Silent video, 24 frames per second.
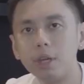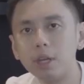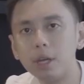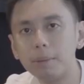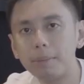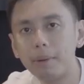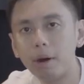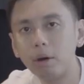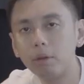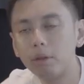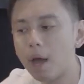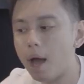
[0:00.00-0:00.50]
Think
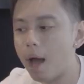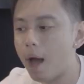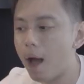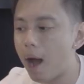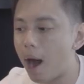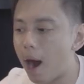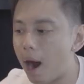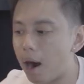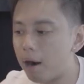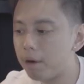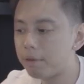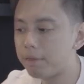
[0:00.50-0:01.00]
about,
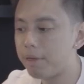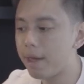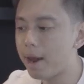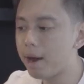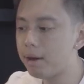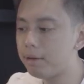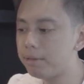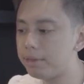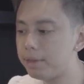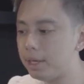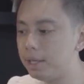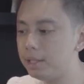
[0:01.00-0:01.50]
are
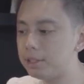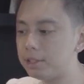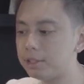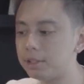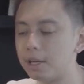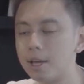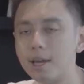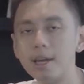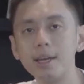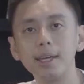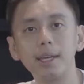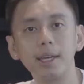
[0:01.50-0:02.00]
there
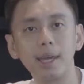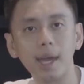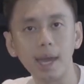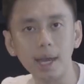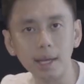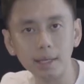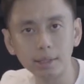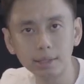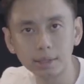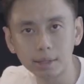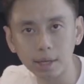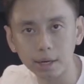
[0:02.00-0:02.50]
these
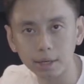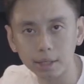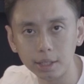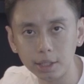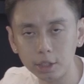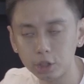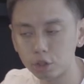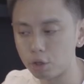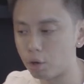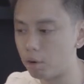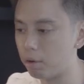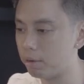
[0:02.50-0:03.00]
case
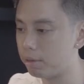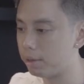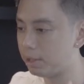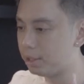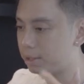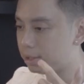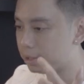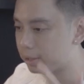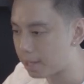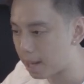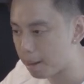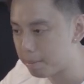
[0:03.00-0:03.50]
studies or
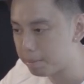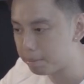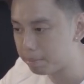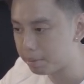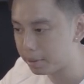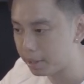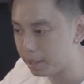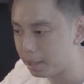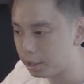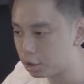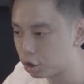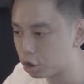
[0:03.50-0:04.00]
these
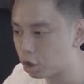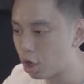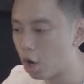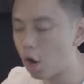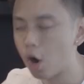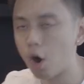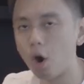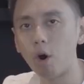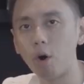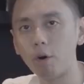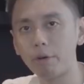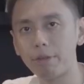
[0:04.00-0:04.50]
templates
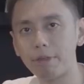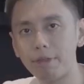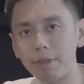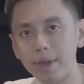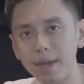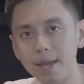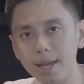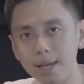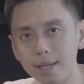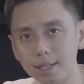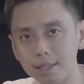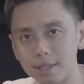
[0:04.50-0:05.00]
or
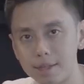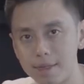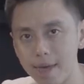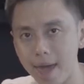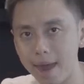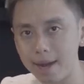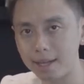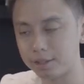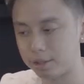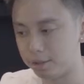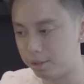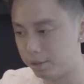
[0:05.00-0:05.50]
things
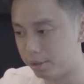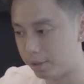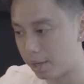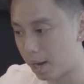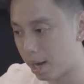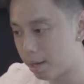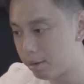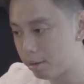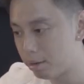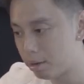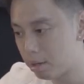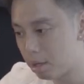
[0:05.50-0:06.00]
that is
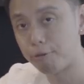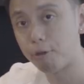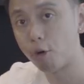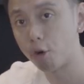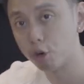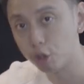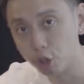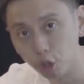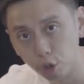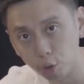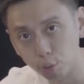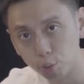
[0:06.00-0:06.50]
done
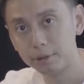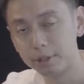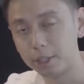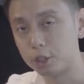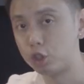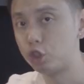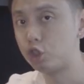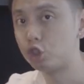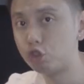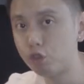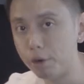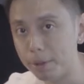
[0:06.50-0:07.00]
for you? The
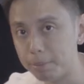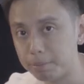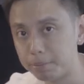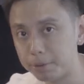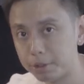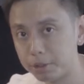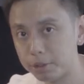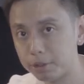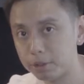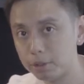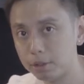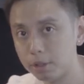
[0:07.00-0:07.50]

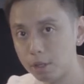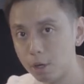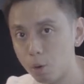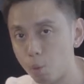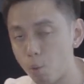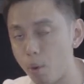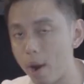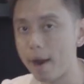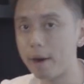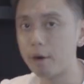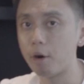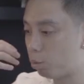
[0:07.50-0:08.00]
scripts,
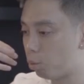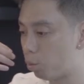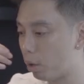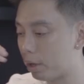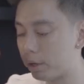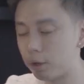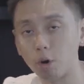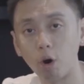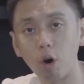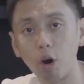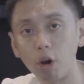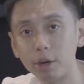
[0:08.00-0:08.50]
where
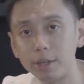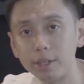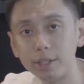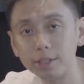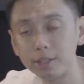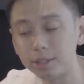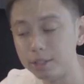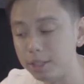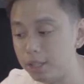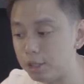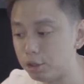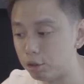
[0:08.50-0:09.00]
what your
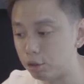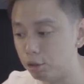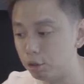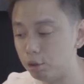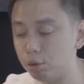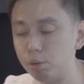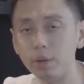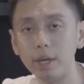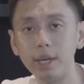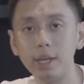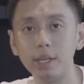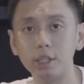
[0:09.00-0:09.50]
audience needs to
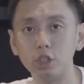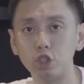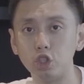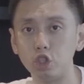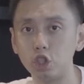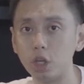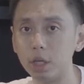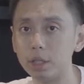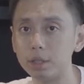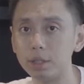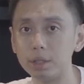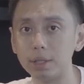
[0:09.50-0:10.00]
do is
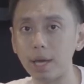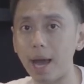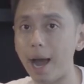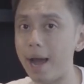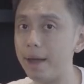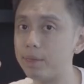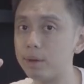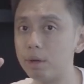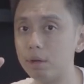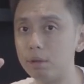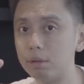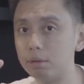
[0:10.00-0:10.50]
just
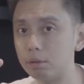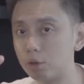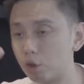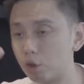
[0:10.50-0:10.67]
either